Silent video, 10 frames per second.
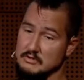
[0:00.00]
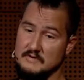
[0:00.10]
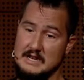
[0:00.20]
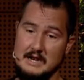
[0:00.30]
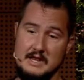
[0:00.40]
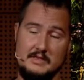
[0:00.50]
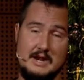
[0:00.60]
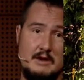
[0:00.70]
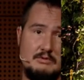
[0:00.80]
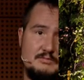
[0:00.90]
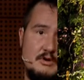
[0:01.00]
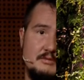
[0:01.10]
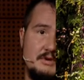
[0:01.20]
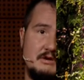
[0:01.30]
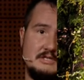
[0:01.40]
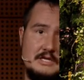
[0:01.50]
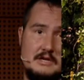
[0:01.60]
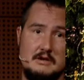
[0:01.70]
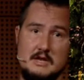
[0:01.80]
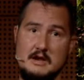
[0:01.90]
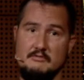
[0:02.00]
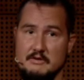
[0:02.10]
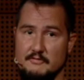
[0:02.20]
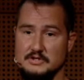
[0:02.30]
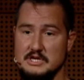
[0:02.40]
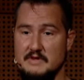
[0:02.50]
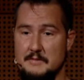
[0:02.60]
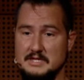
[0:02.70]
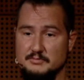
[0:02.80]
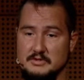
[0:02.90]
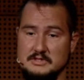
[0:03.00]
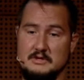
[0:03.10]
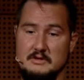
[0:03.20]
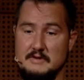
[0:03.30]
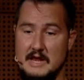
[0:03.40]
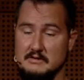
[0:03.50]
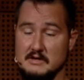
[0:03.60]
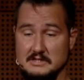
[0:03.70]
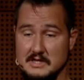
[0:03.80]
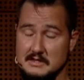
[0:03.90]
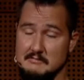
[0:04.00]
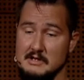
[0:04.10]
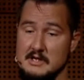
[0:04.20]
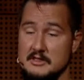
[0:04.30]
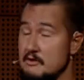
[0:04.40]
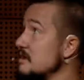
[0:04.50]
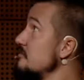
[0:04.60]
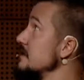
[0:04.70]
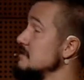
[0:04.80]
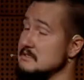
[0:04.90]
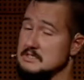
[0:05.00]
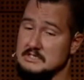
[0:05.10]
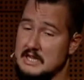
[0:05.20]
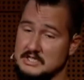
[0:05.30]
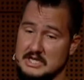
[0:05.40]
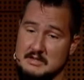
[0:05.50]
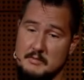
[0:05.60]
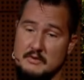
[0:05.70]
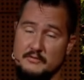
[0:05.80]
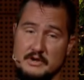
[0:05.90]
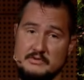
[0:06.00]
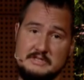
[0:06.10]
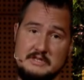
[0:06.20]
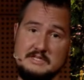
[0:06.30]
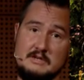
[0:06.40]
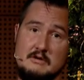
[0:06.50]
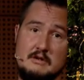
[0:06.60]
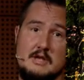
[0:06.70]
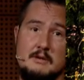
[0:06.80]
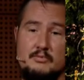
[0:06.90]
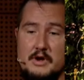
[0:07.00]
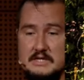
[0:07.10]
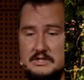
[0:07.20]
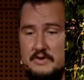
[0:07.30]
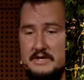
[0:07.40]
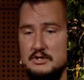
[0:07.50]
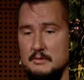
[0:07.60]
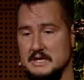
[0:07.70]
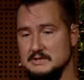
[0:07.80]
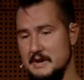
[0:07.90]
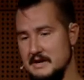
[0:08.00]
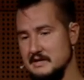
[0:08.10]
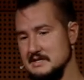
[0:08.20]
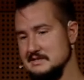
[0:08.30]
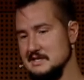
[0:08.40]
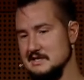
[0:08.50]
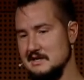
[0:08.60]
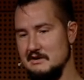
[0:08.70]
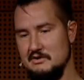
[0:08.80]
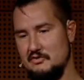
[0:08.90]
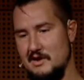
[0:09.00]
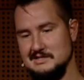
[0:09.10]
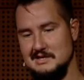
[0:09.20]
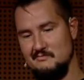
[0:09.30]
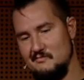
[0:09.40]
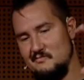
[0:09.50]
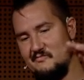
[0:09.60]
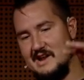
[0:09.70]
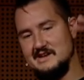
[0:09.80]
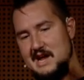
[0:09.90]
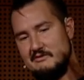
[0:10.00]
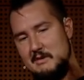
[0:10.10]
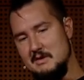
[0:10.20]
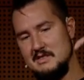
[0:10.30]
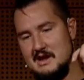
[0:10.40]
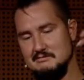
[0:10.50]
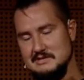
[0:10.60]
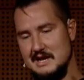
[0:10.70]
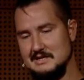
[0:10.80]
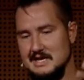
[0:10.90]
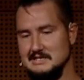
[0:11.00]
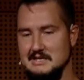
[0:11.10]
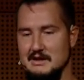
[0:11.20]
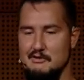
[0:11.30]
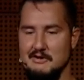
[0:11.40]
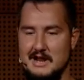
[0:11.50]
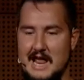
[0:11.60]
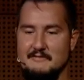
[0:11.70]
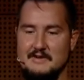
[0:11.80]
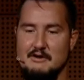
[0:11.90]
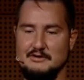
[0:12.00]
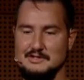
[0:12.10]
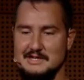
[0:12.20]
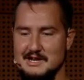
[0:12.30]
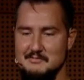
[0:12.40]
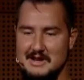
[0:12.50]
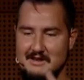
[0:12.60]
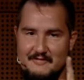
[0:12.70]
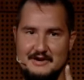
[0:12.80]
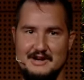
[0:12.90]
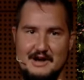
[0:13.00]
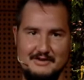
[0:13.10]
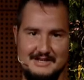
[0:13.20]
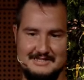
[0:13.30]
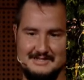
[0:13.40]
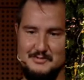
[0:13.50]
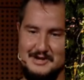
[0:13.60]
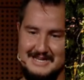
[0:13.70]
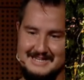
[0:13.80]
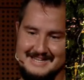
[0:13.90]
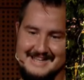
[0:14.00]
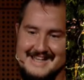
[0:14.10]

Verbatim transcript: to Valhalla and the language model, because they're not like written for JVM experts, so even I can understand them. They're really great. Just like check them out if you're interested in this at all. Brian does a great job at explaining this. There's like a crazy Venn diagram in there, which like takes alone like half an hour to study, but I figured it out, and it's pretty neat.